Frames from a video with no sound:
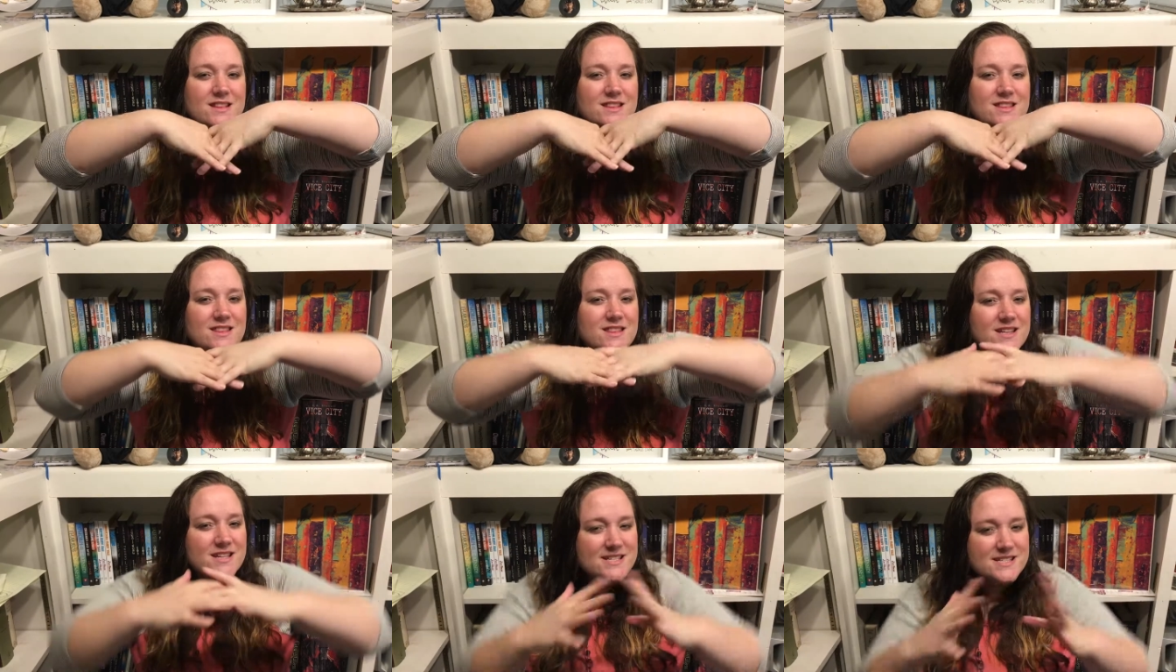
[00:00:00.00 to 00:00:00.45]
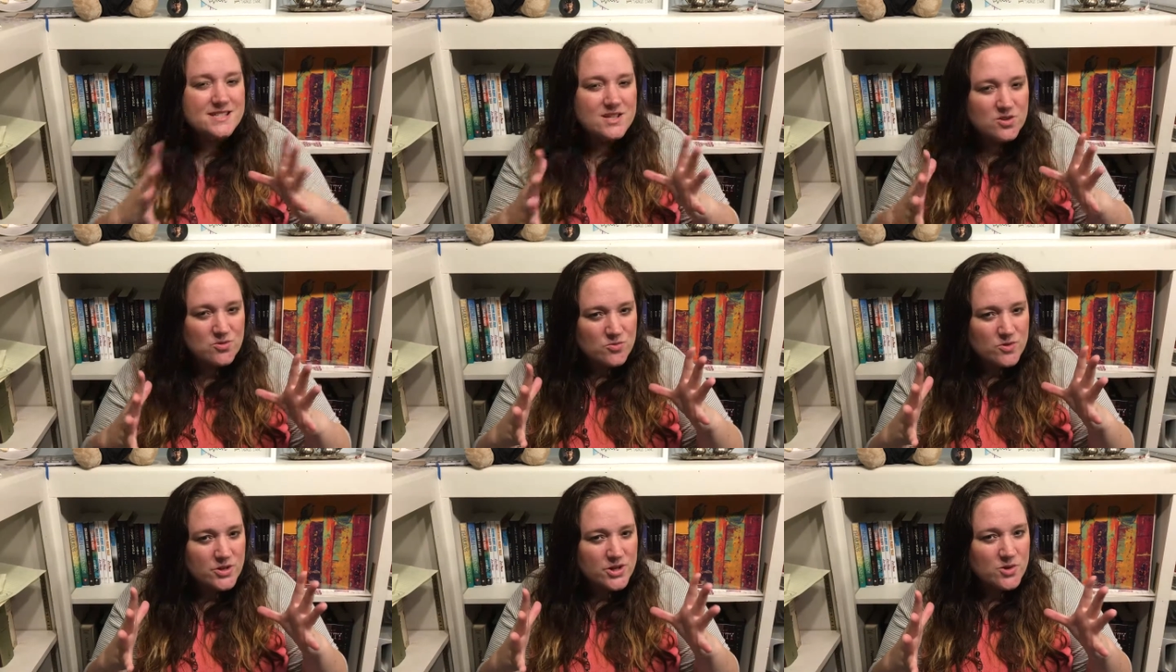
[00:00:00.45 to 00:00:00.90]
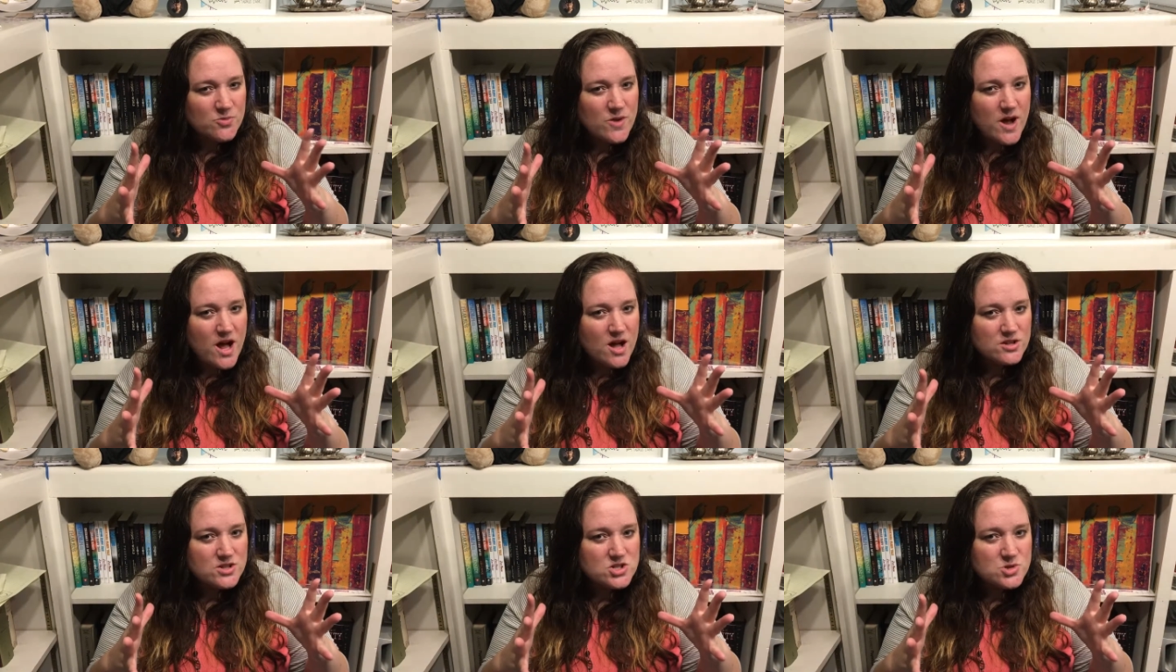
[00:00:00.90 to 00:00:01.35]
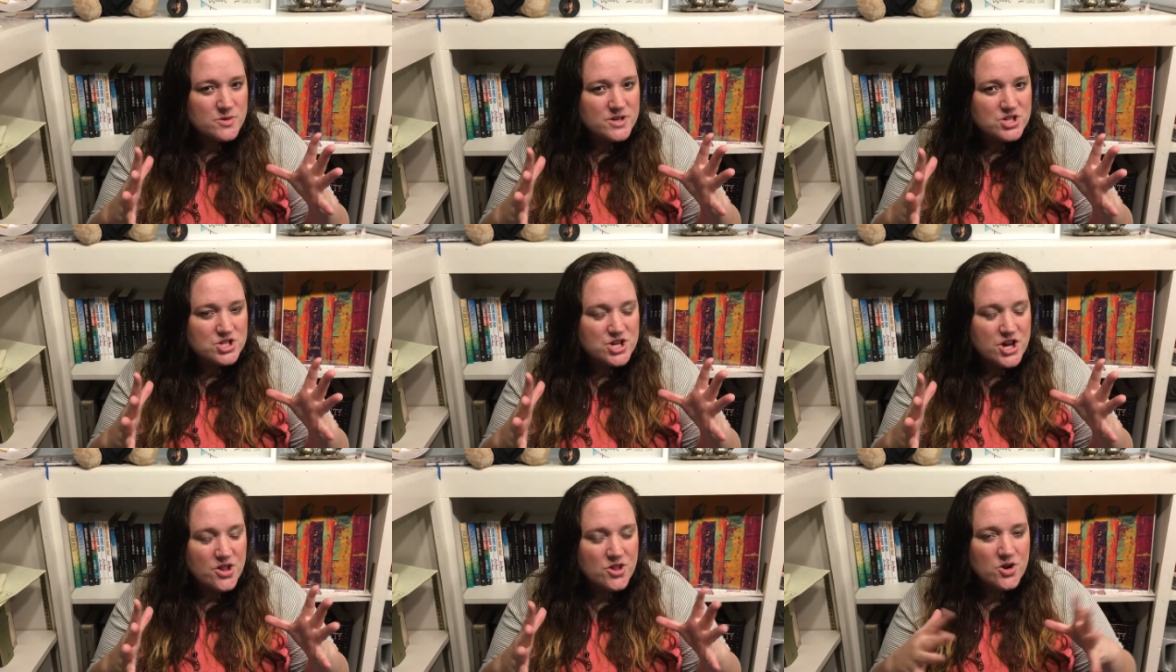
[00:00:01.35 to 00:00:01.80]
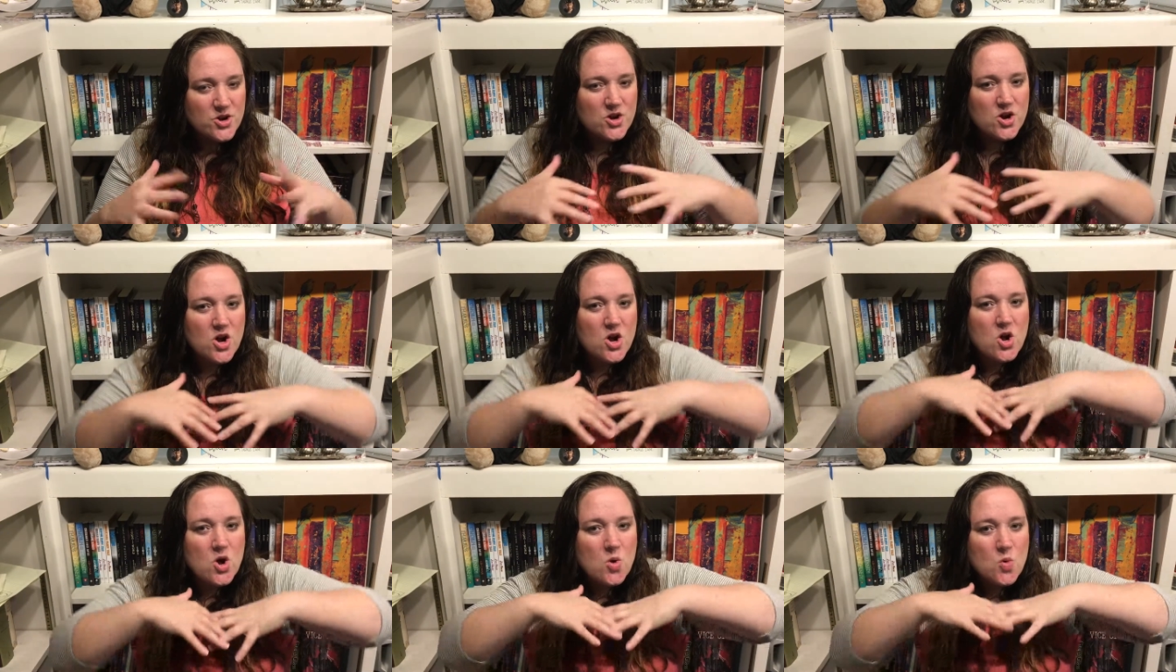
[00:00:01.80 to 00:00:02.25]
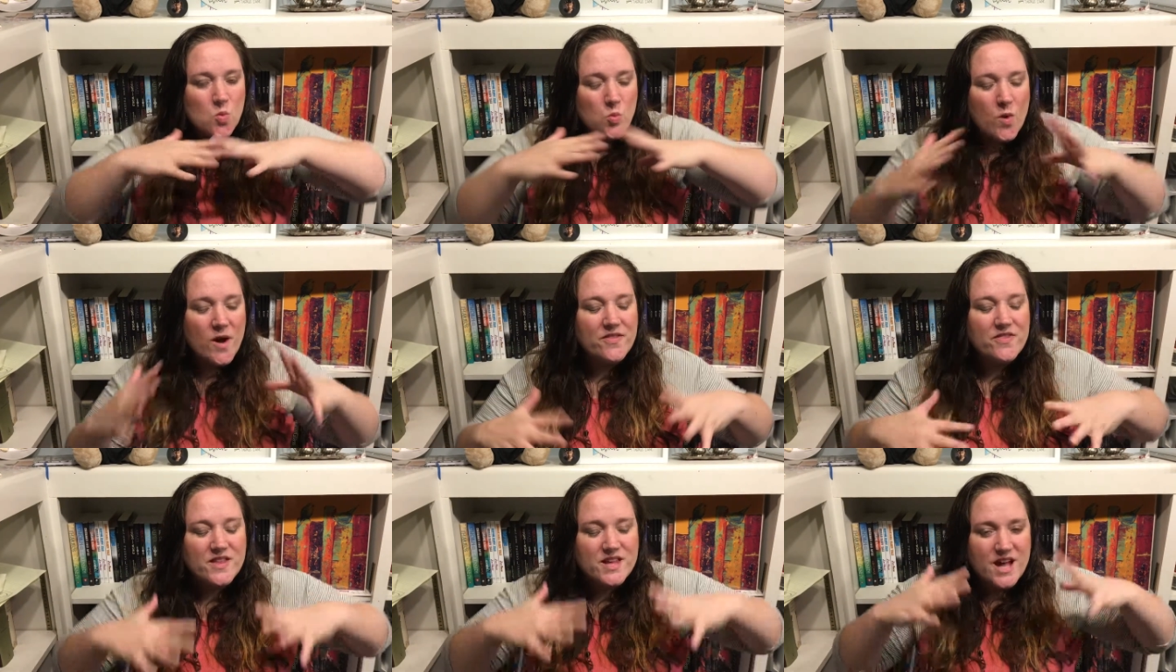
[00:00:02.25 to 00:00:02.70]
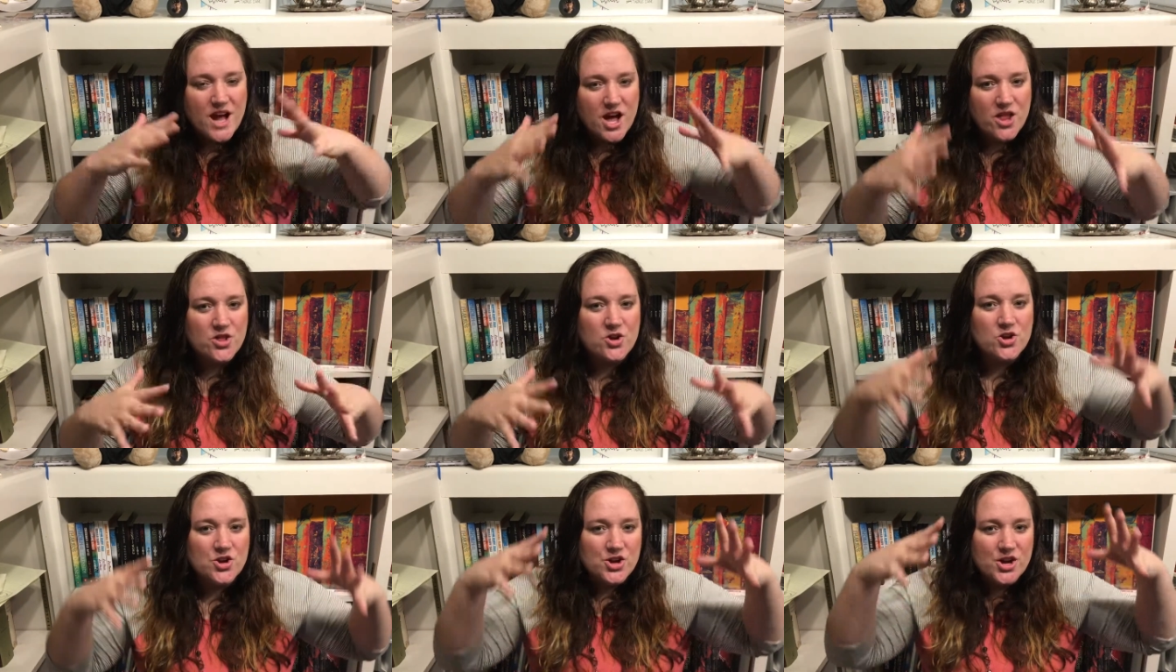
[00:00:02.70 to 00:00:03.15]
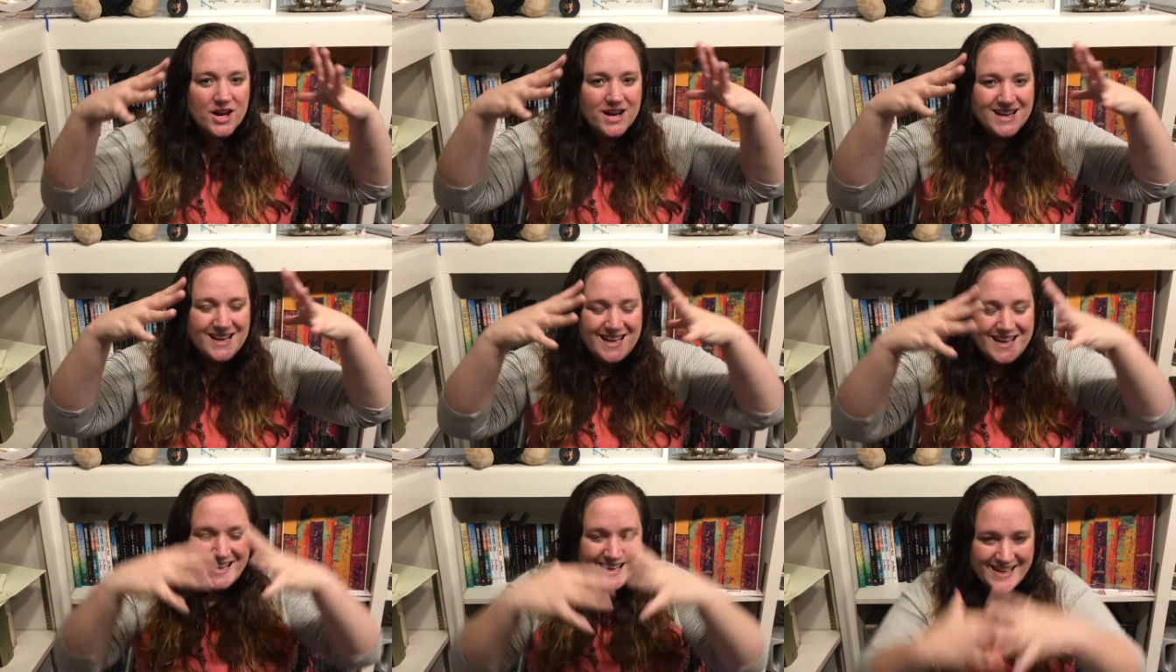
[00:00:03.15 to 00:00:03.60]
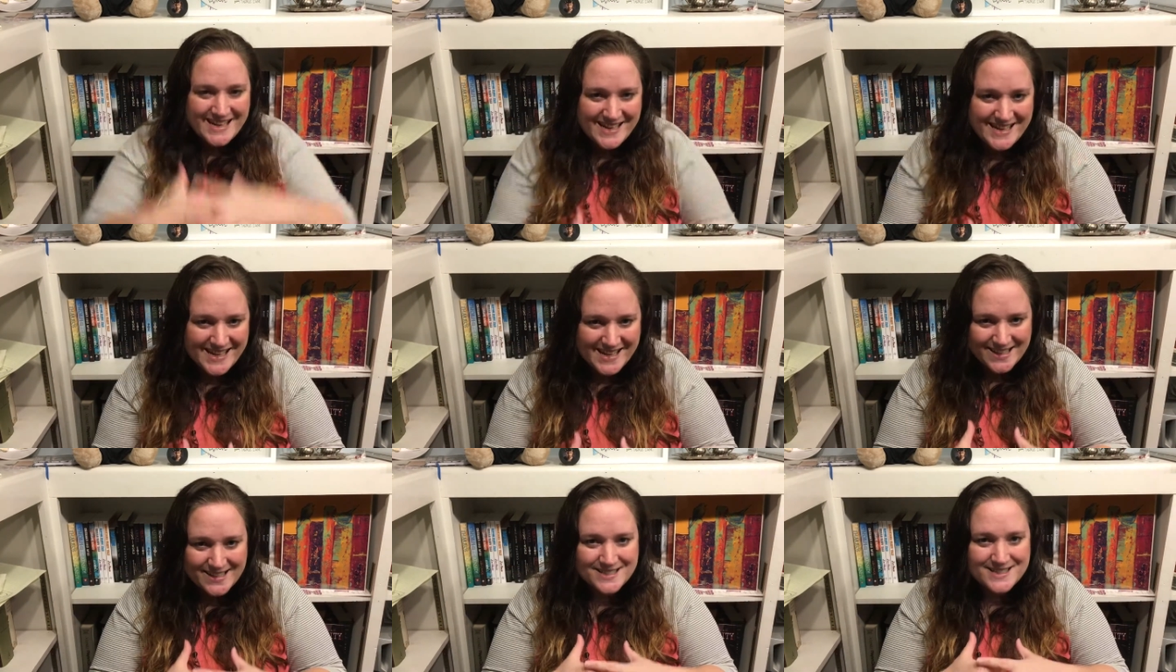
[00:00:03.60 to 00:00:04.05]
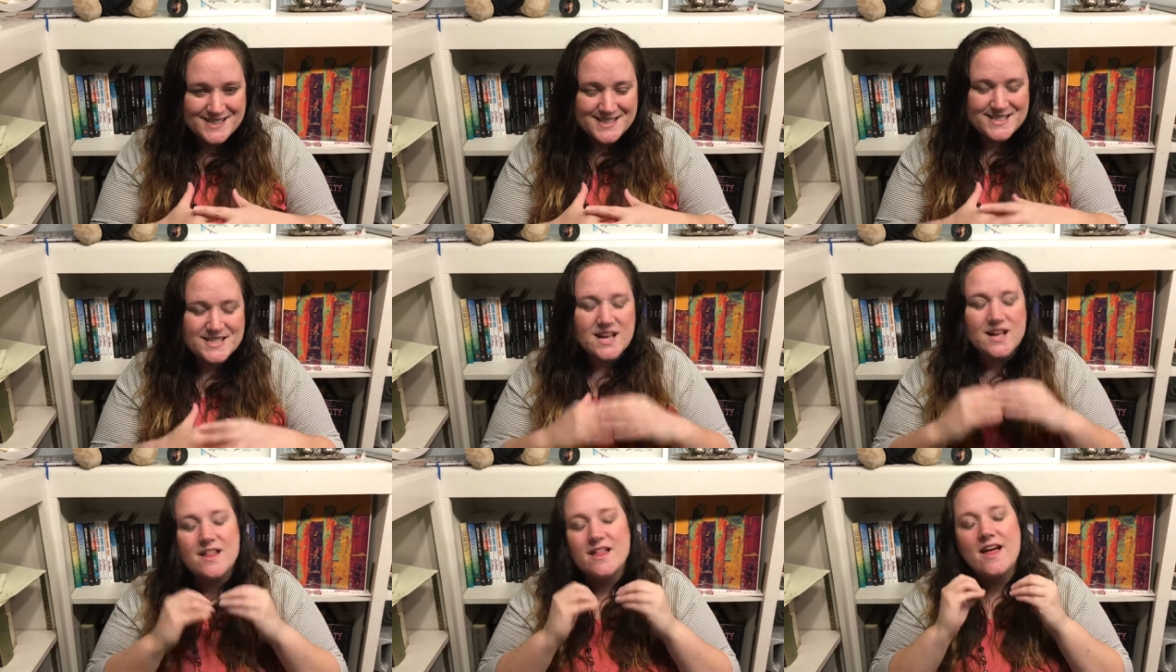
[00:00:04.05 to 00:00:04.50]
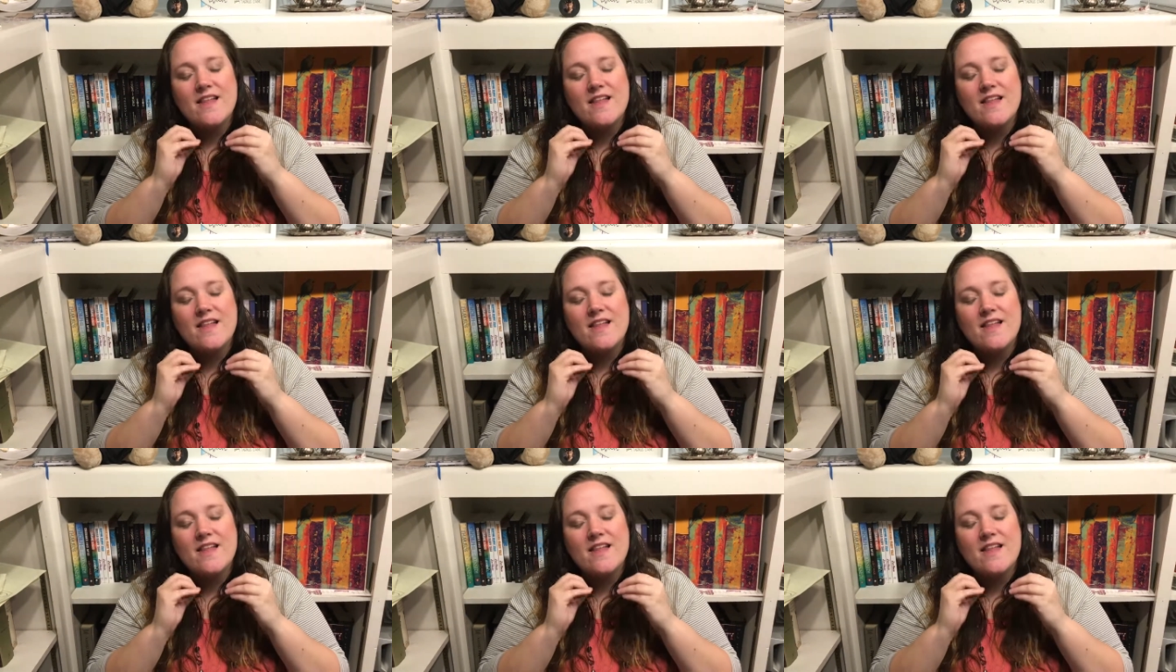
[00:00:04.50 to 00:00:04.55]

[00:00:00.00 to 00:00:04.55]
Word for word: listen really well to each other, what the other needs.